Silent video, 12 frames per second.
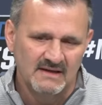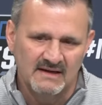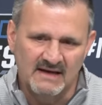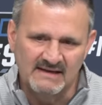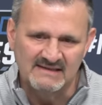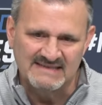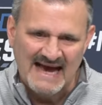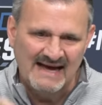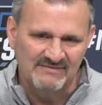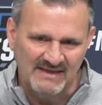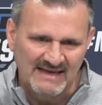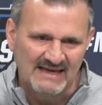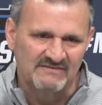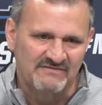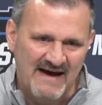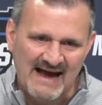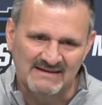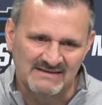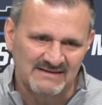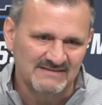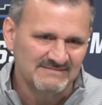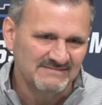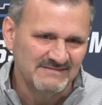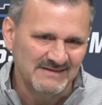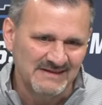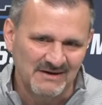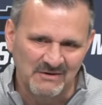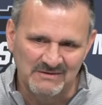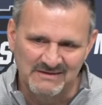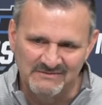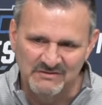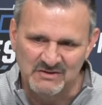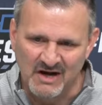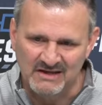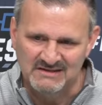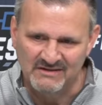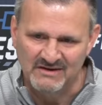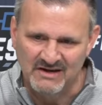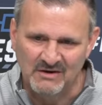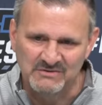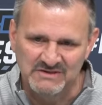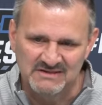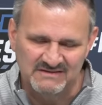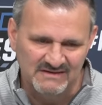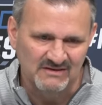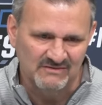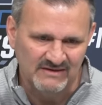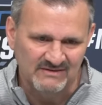And he's got the it factor. You know, and if you talk to other coaches, you know,